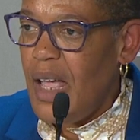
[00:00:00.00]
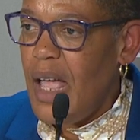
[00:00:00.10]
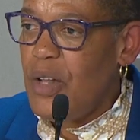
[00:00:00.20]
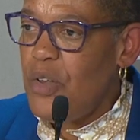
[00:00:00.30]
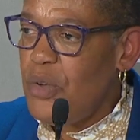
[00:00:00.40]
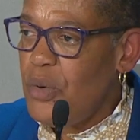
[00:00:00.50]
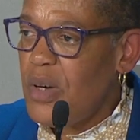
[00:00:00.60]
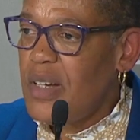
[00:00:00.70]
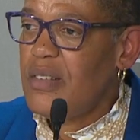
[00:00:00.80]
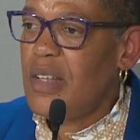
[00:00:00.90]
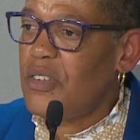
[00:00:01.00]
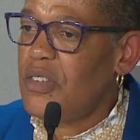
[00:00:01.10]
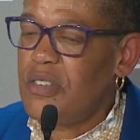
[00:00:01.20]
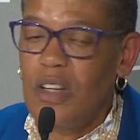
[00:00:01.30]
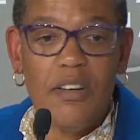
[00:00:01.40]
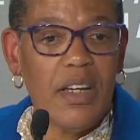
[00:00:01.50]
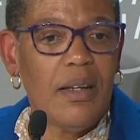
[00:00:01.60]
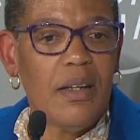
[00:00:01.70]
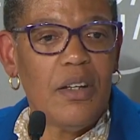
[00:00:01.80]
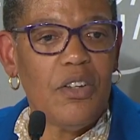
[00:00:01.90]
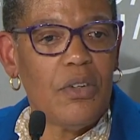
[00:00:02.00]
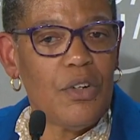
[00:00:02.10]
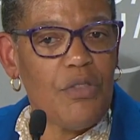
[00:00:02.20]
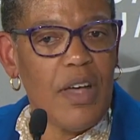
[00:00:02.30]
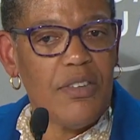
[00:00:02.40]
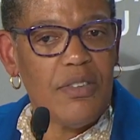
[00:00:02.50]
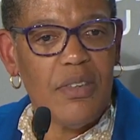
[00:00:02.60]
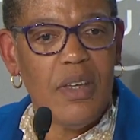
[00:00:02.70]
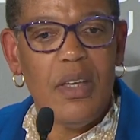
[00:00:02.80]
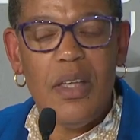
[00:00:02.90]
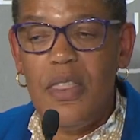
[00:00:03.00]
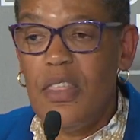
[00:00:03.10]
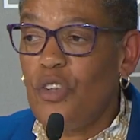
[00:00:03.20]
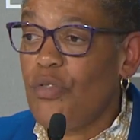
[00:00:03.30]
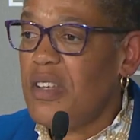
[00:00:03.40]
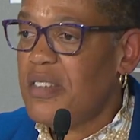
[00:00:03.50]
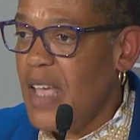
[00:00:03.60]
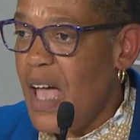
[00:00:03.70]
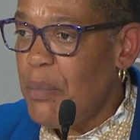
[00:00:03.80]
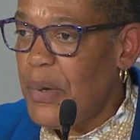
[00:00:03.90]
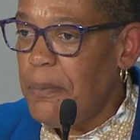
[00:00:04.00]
and do what is necessary to address the trust gap.